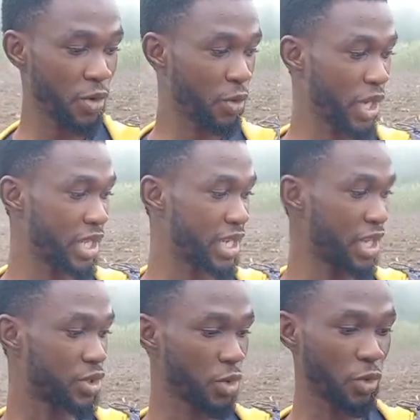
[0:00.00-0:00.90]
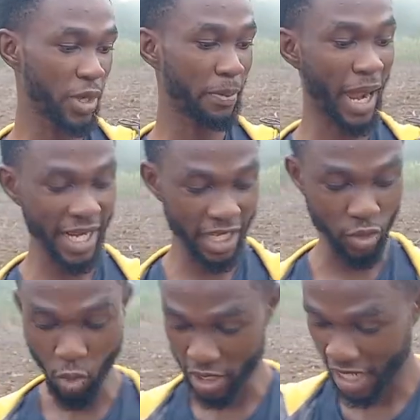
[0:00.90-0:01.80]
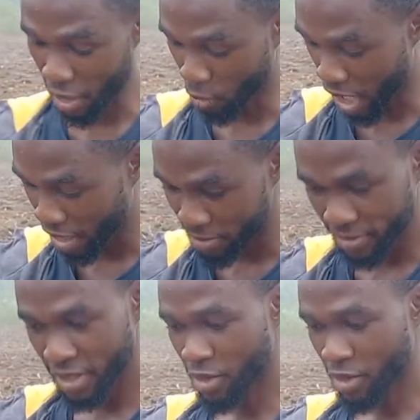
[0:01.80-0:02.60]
we manage water well.